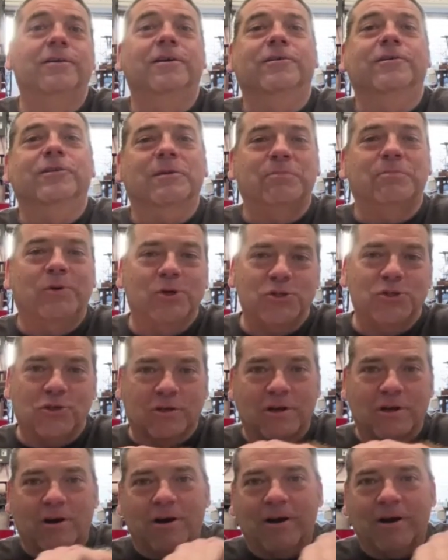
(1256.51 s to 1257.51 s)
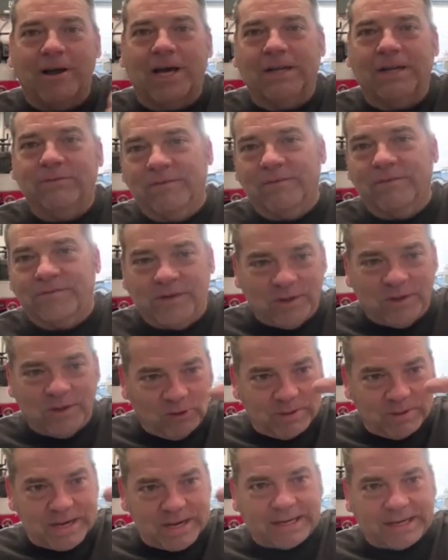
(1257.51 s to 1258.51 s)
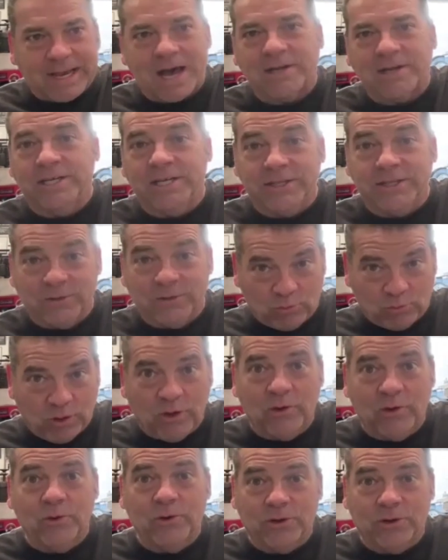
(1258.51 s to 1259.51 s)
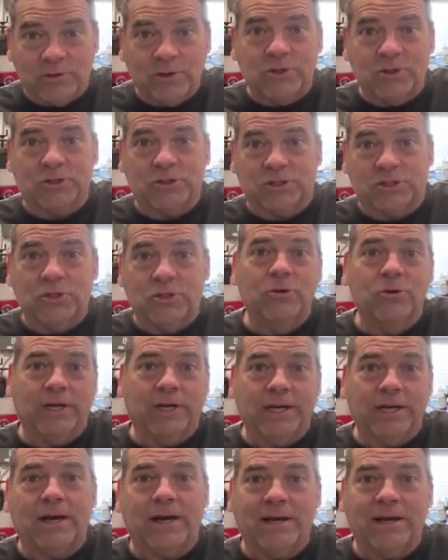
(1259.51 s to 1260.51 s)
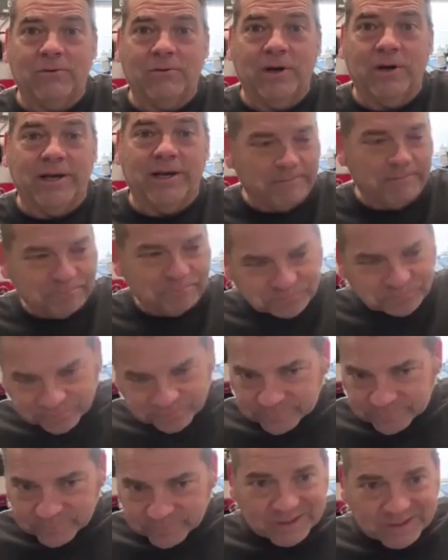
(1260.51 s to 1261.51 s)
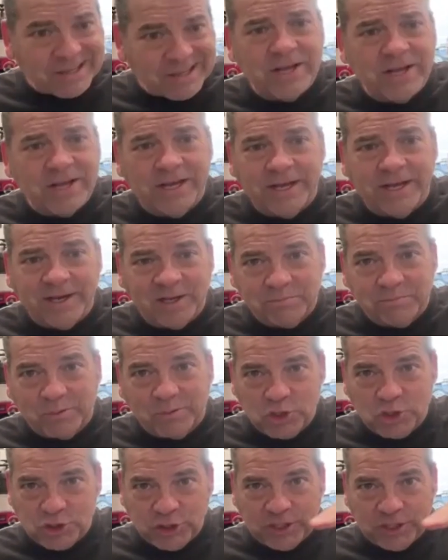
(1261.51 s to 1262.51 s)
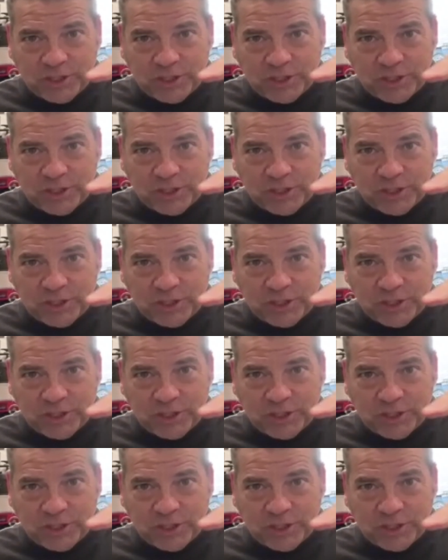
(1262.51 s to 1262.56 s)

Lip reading: And they push the car out of the field, back out into the road, the 2-lane highway. They hand pushed it